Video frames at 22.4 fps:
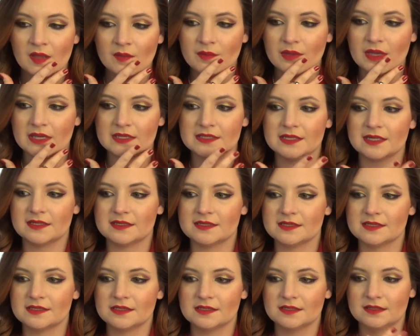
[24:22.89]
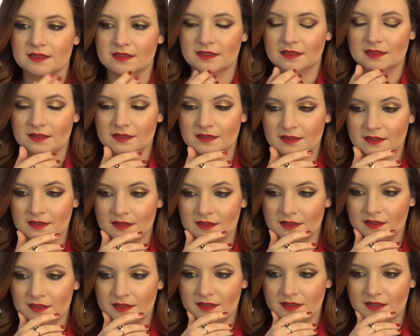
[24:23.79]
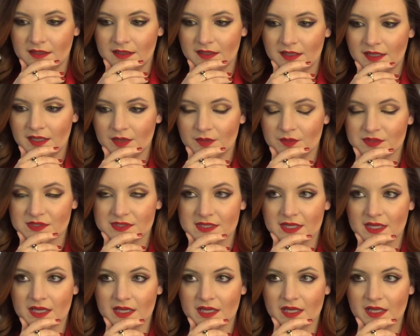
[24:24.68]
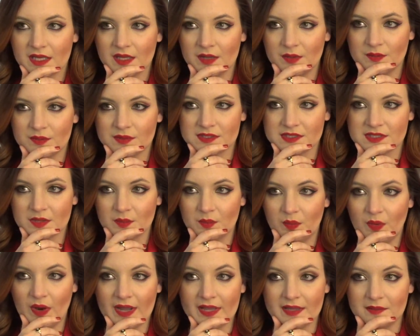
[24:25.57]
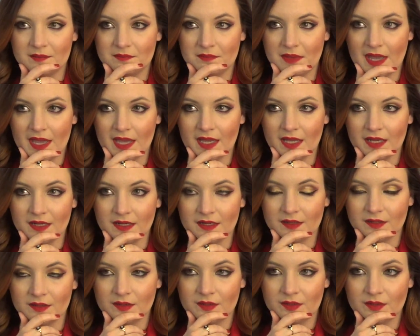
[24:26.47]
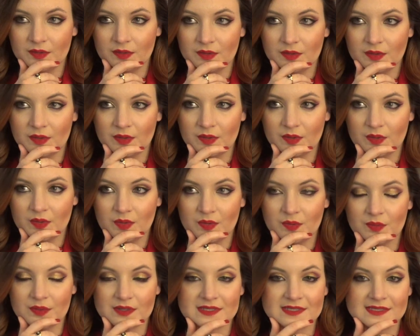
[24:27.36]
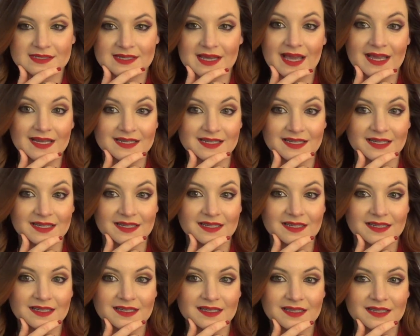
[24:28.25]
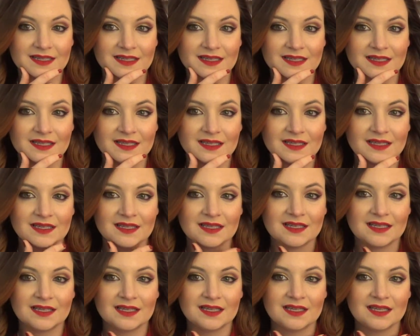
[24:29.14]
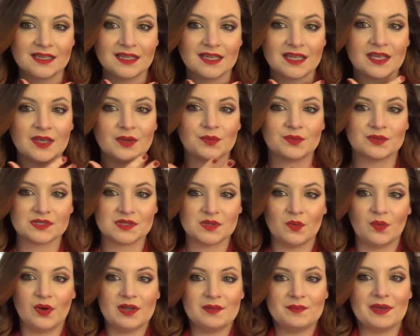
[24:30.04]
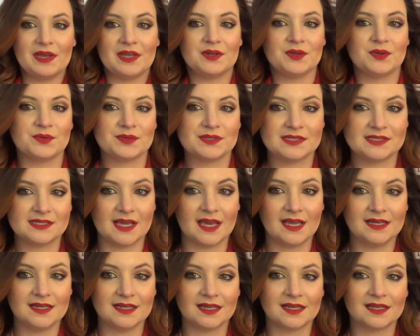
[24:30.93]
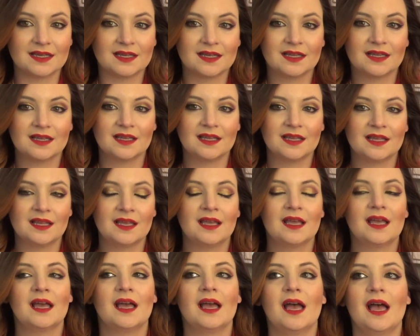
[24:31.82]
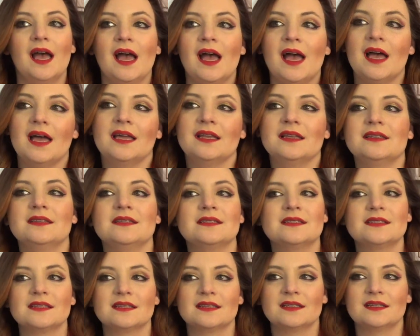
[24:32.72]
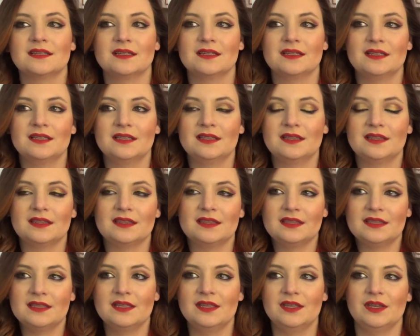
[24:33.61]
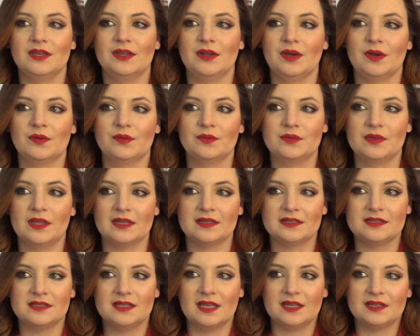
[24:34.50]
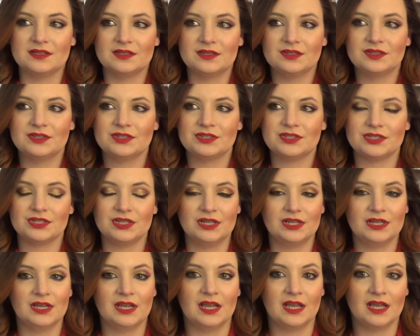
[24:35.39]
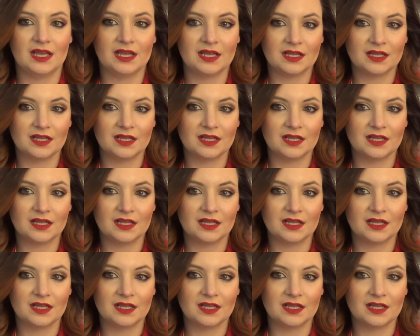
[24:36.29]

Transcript: because it's he was the white man who was standing. He was the white man who was standing. And, you know, that she